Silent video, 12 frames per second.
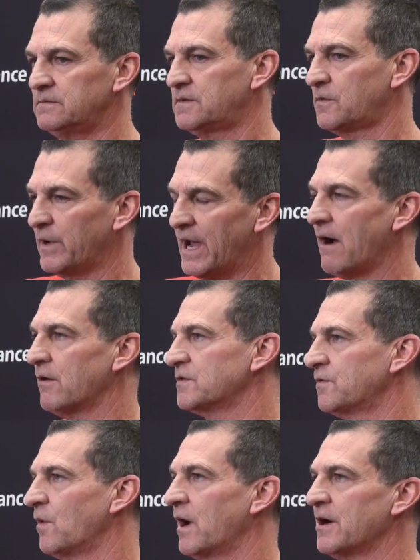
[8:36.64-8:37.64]
three
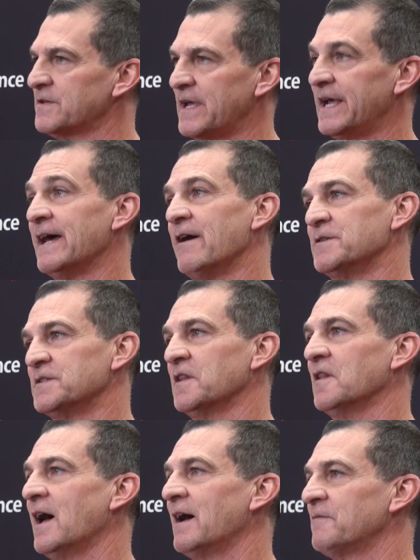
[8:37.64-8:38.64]
hours, four hours, eight hours is a
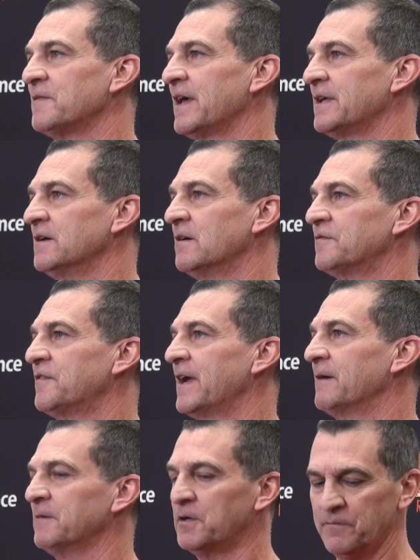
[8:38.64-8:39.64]
lot with that young
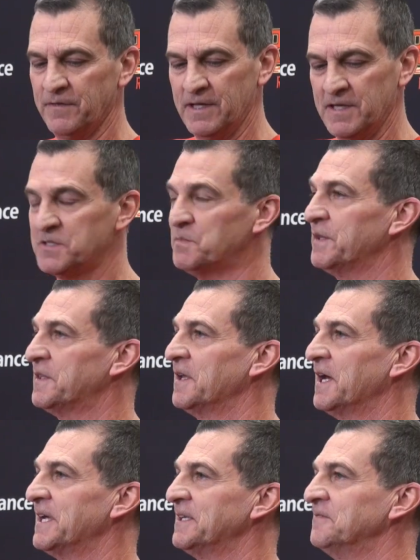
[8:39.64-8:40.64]
family. Hopefully, they spent the
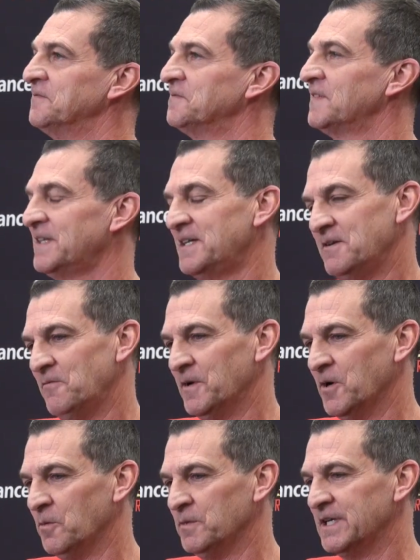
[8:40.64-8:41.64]
night and
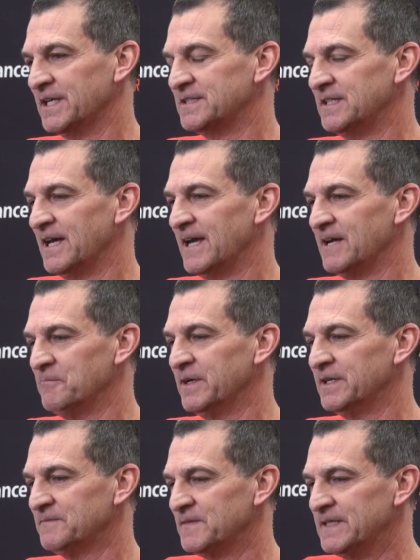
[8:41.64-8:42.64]
went home the next day,
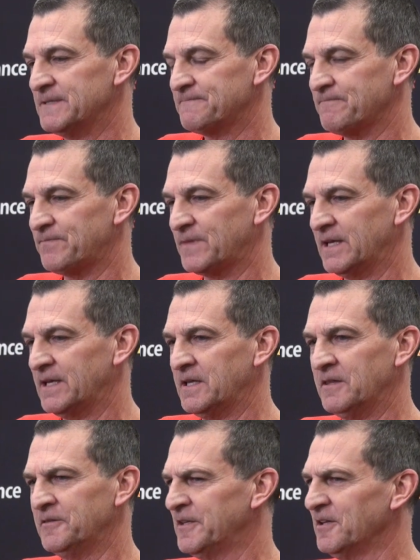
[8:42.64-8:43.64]
but
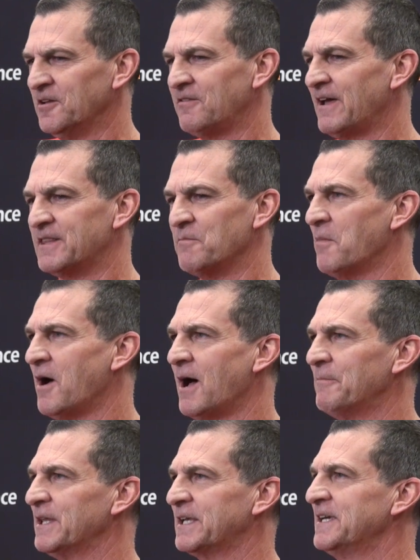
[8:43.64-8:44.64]
didn't look like the
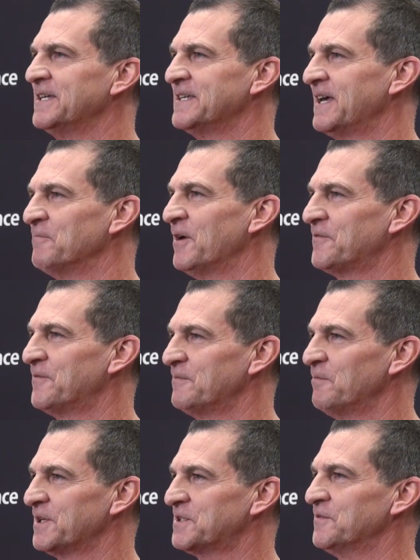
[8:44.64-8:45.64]
mom and the kids had much
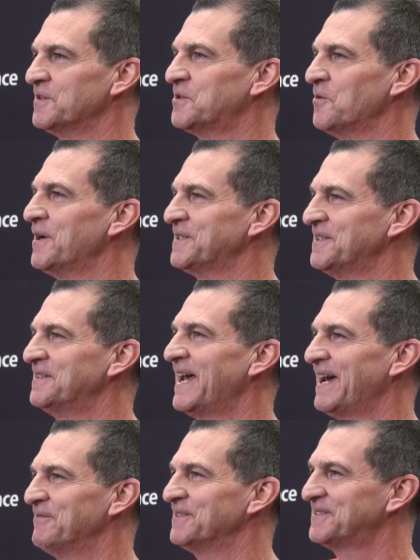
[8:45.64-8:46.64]
much of a choice. The
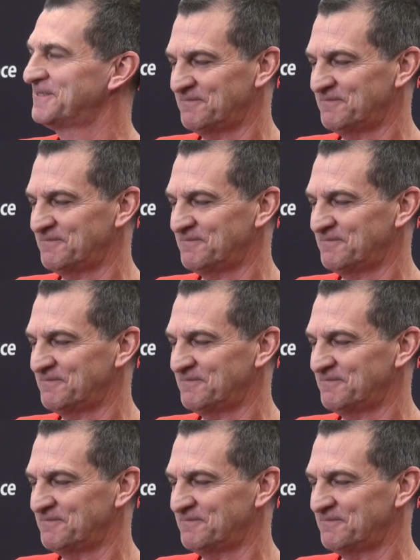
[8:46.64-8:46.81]
dad was